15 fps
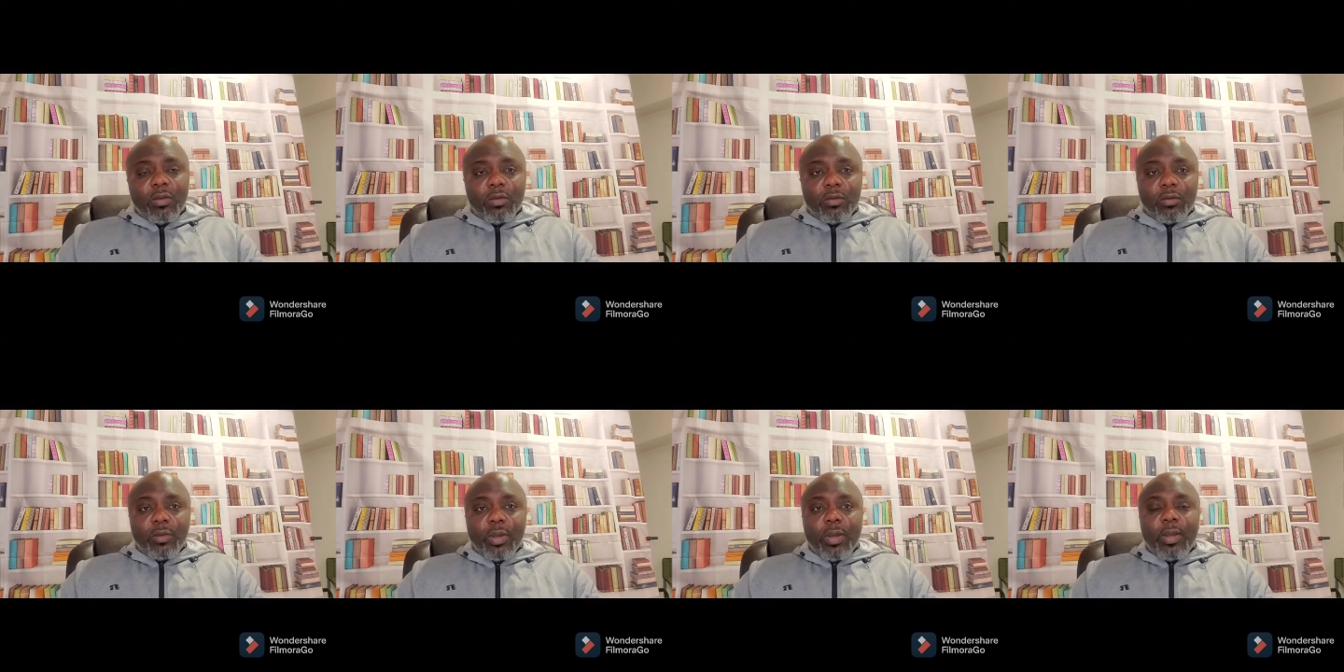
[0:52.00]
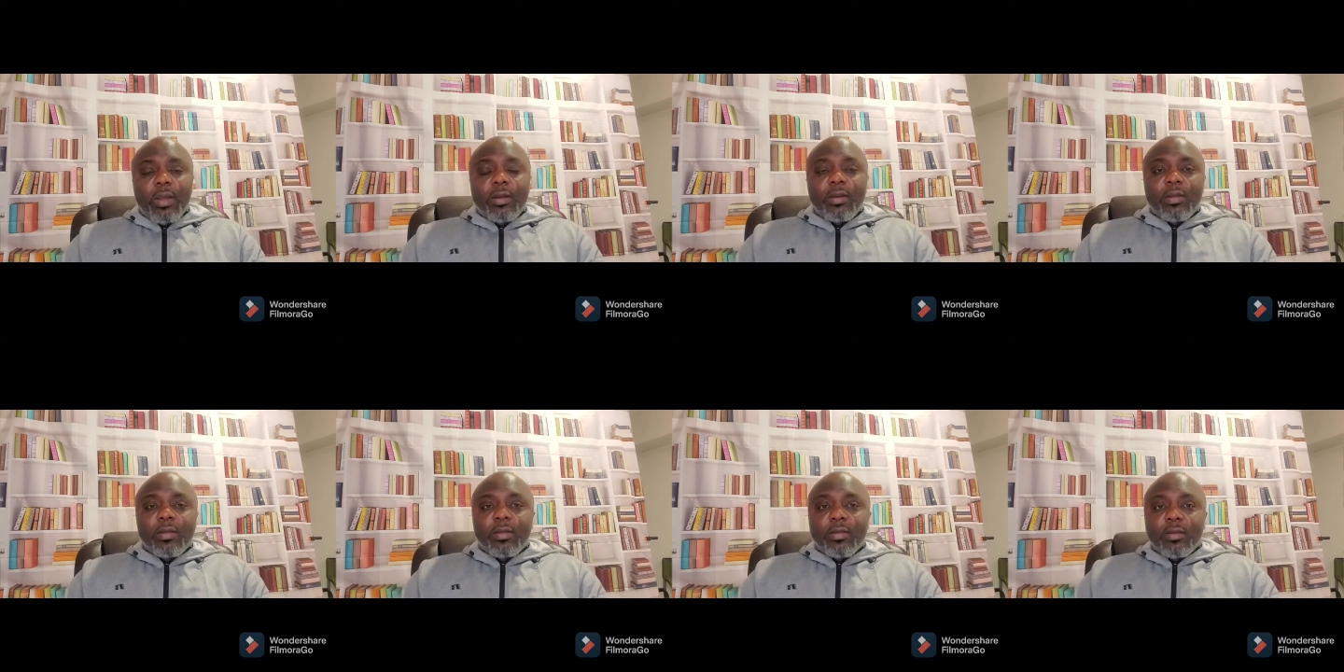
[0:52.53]
So I had
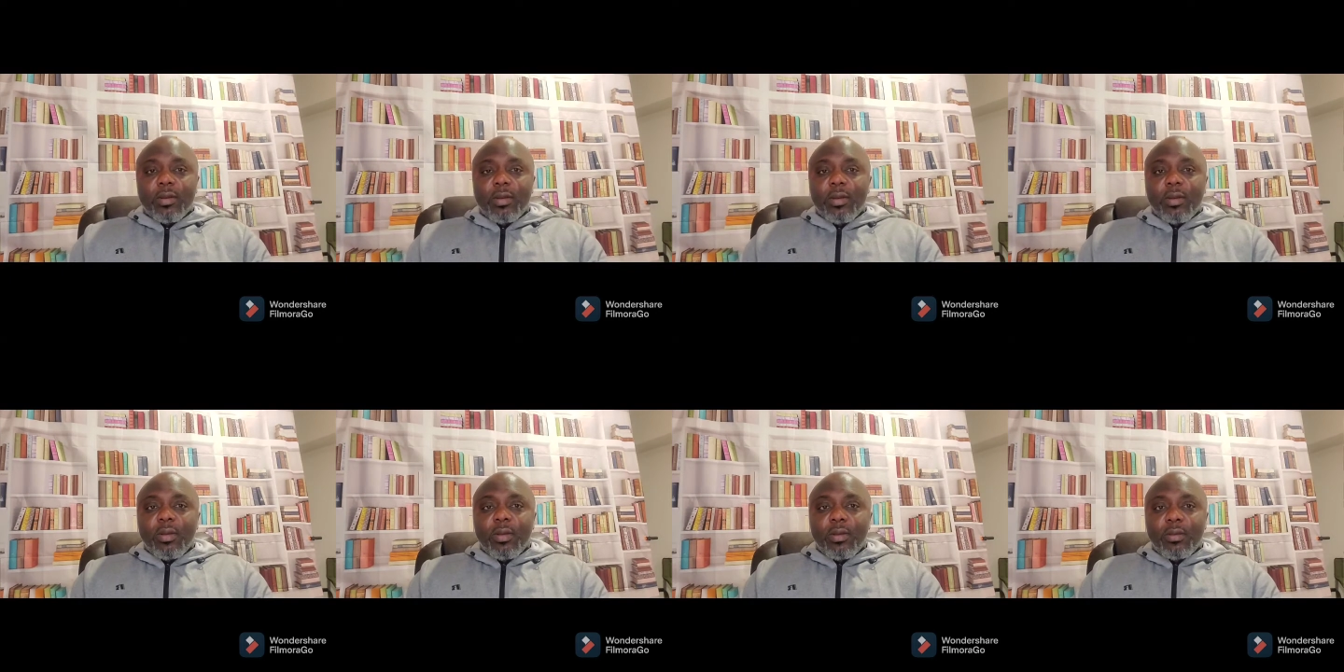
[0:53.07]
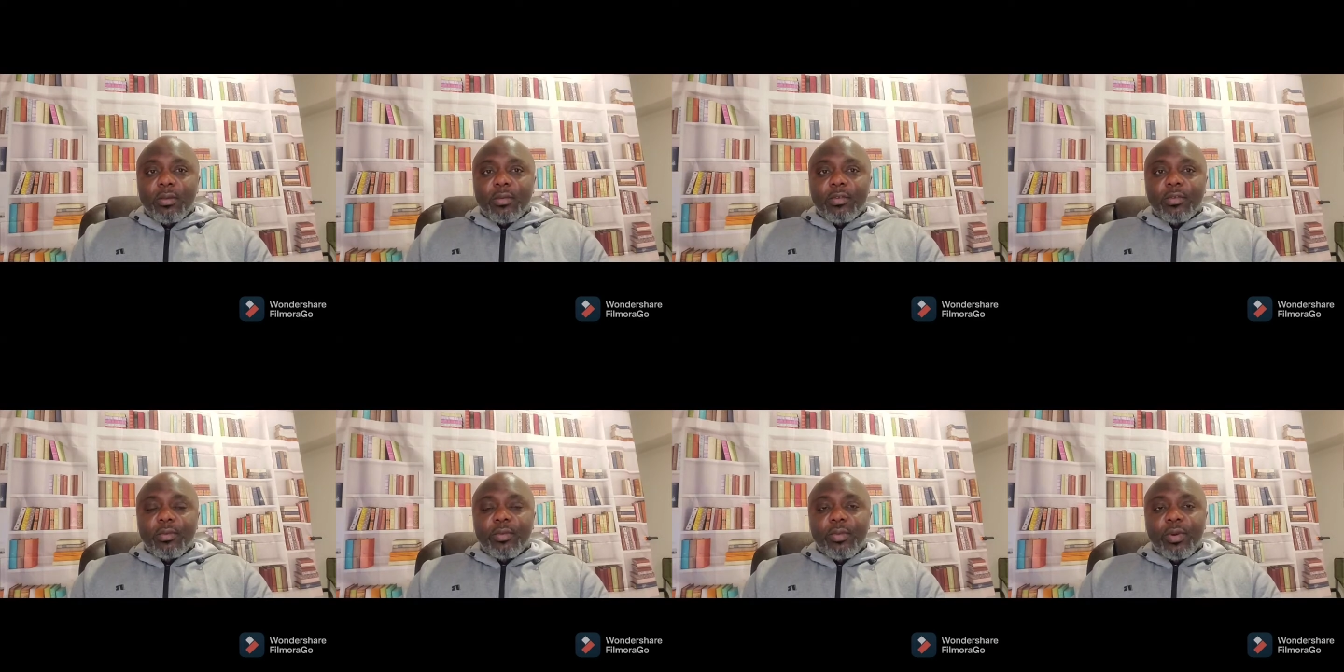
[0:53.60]
this
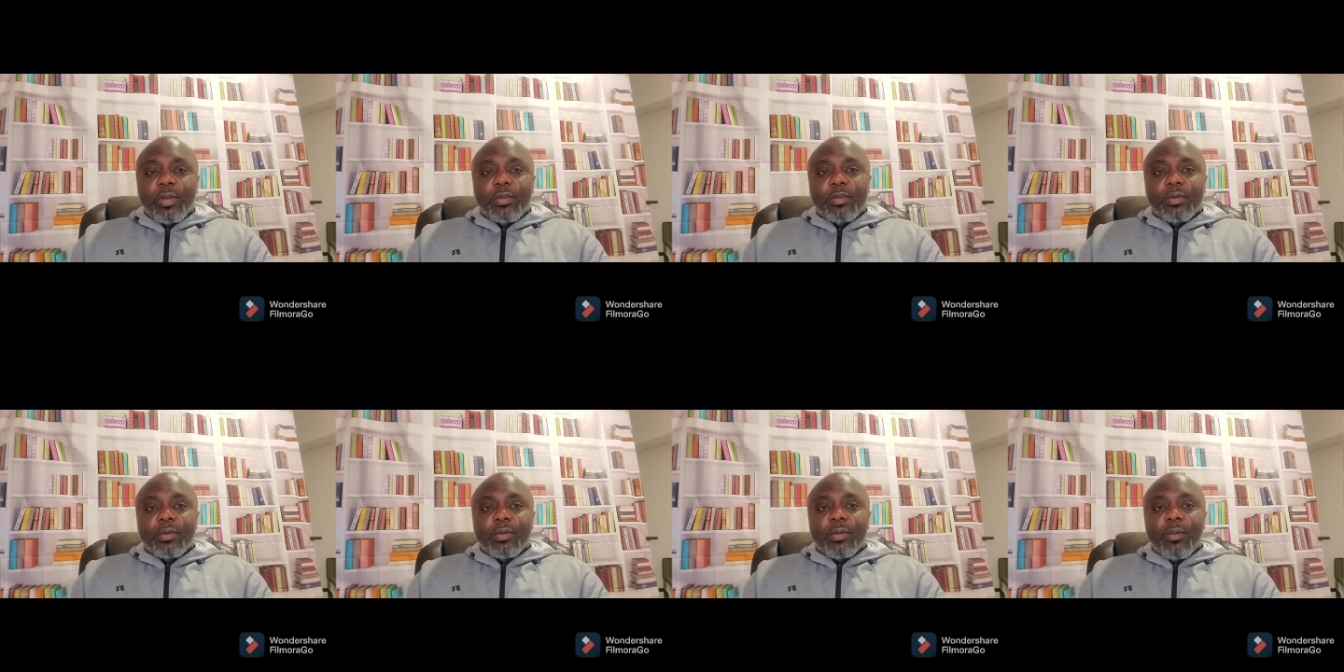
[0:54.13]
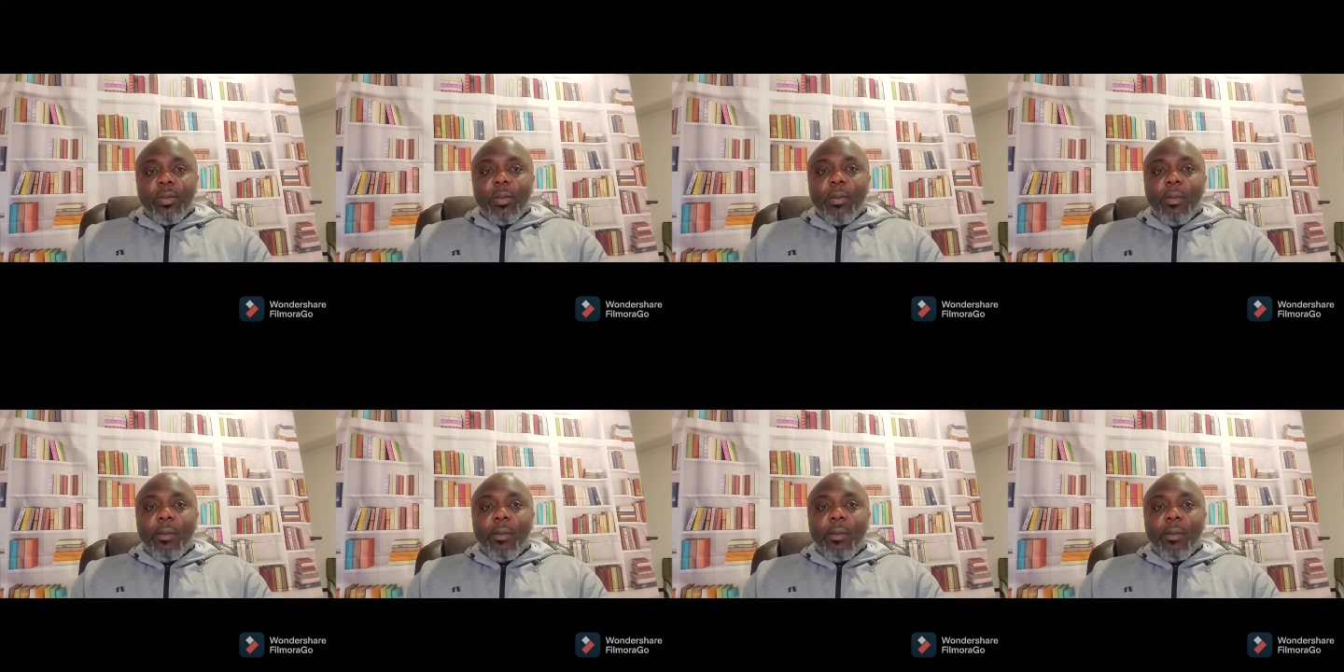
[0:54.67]
inspiration